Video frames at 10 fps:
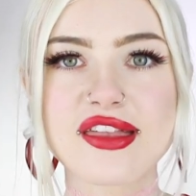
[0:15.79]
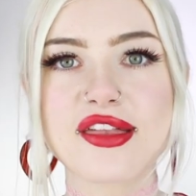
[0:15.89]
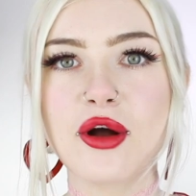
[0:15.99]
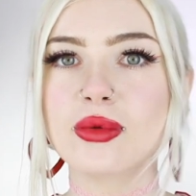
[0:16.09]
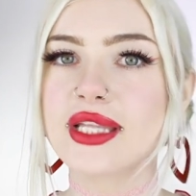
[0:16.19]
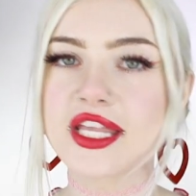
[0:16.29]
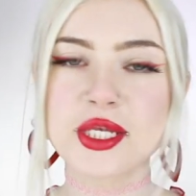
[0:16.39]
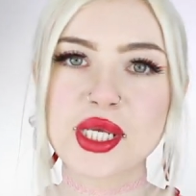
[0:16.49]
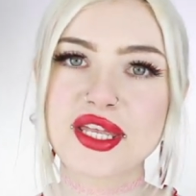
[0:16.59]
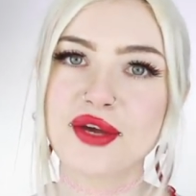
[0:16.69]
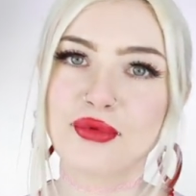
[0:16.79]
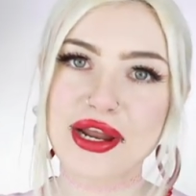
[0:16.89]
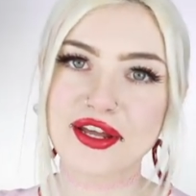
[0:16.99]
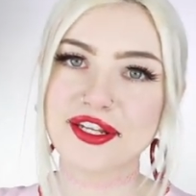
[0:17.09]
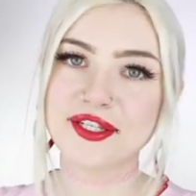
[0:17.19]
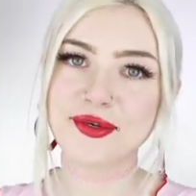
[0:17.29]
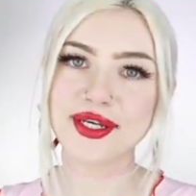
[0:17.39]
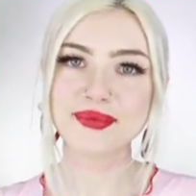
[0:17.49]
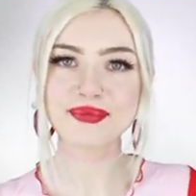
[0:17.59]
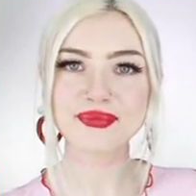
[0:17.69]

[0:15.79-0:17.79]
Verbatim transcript: so let's just get right on into it.